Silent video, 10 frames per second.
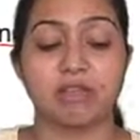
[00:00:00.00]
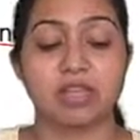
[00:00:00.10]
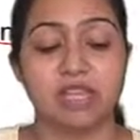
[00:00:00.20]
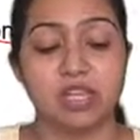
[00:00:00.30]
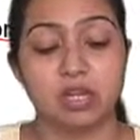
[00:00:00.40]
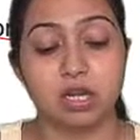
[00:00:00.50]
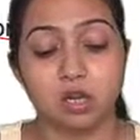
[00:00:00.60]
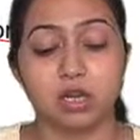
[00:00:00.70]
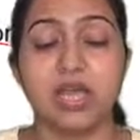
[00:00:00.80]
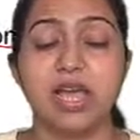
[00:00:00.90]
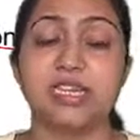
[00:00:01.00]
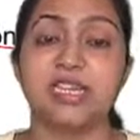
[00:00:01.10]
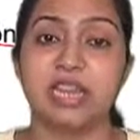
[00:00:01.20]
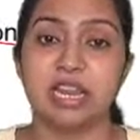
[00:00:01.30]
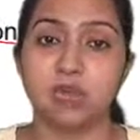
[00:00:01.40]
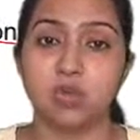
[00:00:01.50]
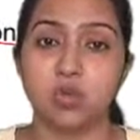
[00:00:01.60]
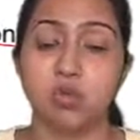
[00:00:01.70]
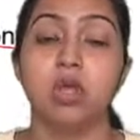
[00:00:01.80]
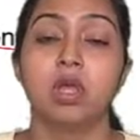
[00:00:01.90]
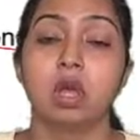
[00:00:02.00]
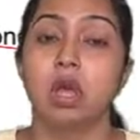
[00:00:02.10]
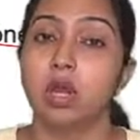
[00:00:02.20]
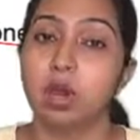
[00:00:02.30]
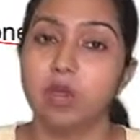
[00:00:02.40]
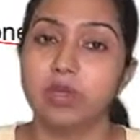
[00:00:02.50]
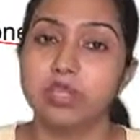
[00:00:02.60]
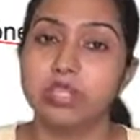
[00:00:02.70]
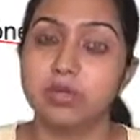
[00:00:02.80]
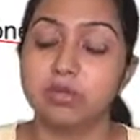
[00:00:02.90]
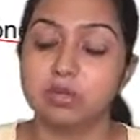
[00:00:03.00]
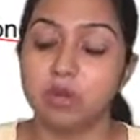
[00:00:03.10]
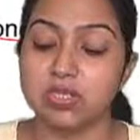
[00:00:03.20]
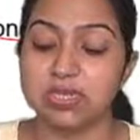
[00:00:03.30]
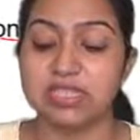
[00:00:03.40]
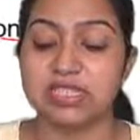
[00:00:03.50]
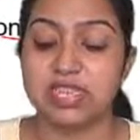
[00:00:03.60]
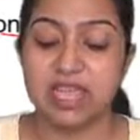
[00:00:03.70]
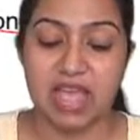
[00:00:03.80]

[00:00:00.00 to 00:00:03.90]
When we include that in NM2 along with term deposits